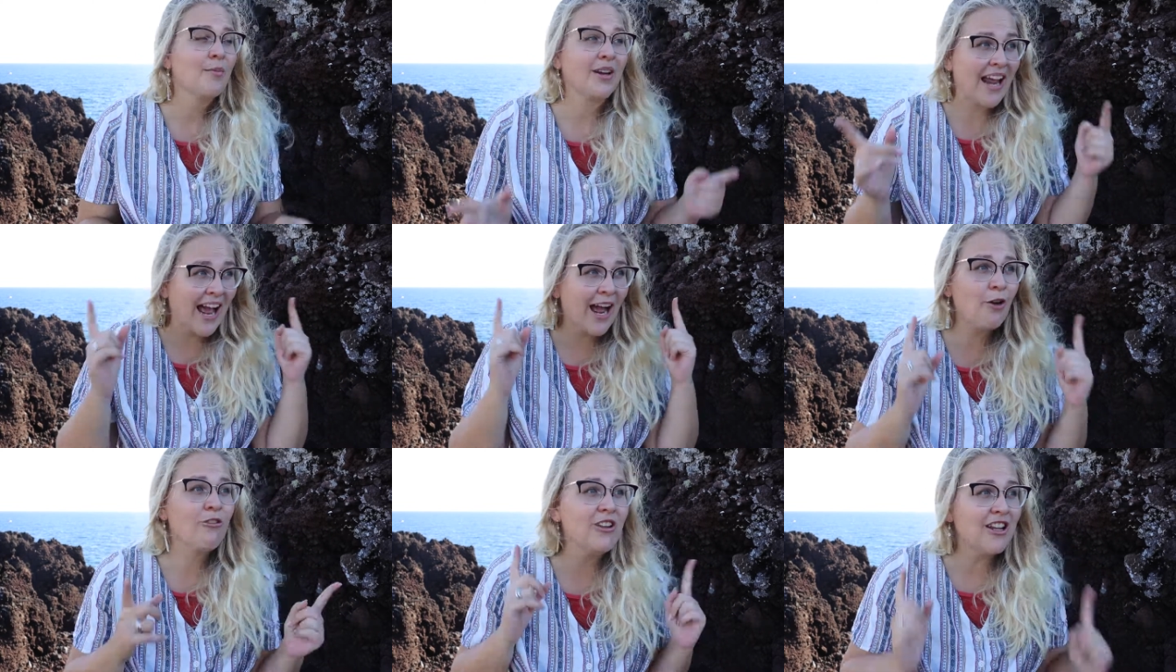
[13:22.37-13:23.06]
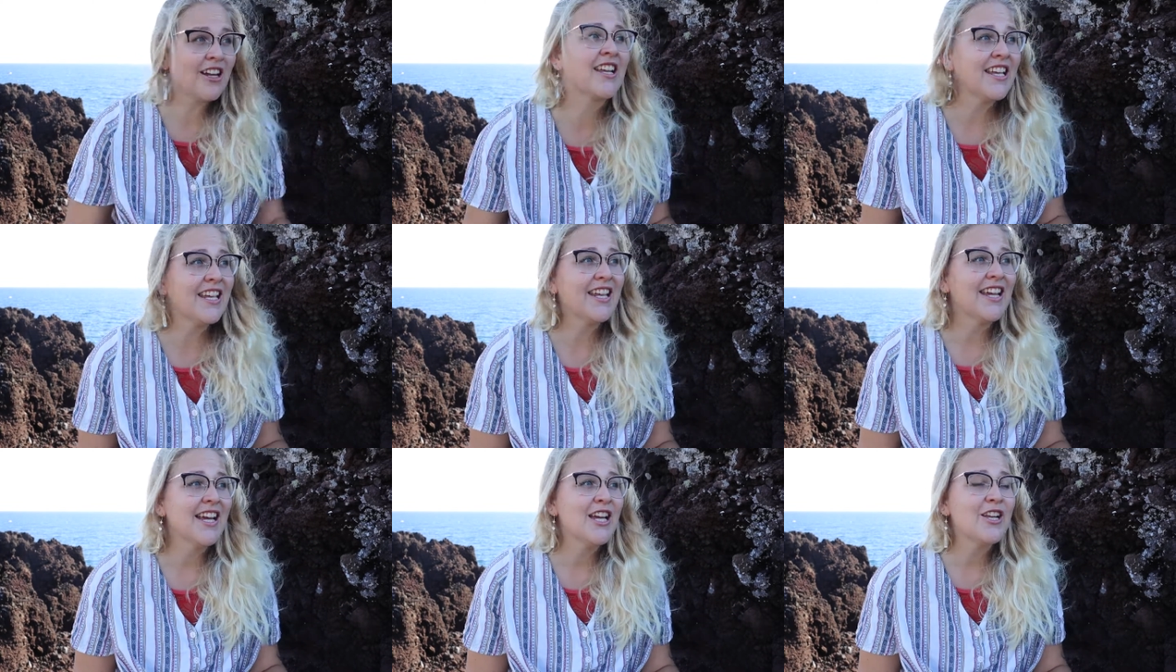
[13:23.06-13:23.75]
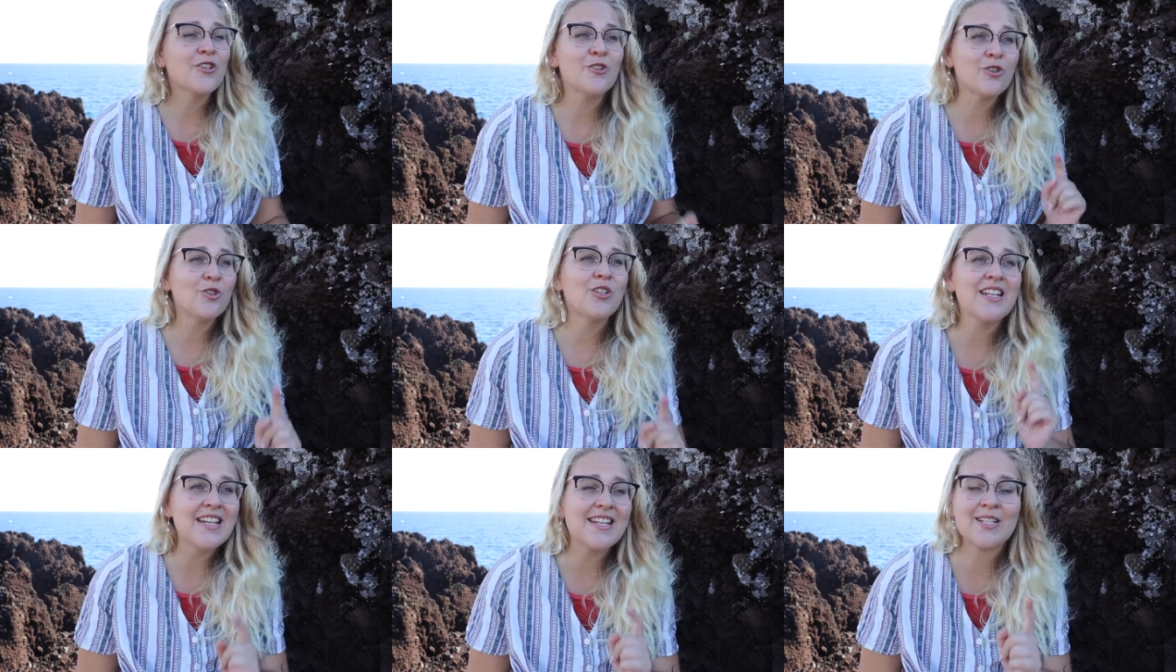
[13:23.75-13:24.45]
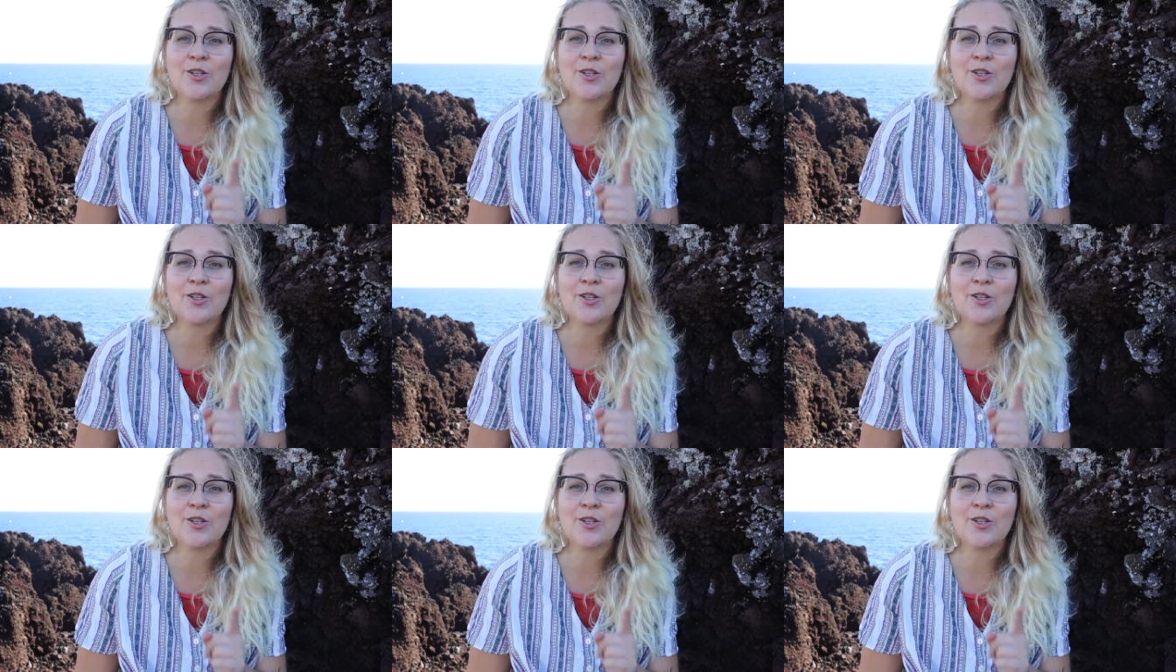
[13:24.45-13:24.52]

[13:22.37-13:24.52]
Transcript: but how lucky do you need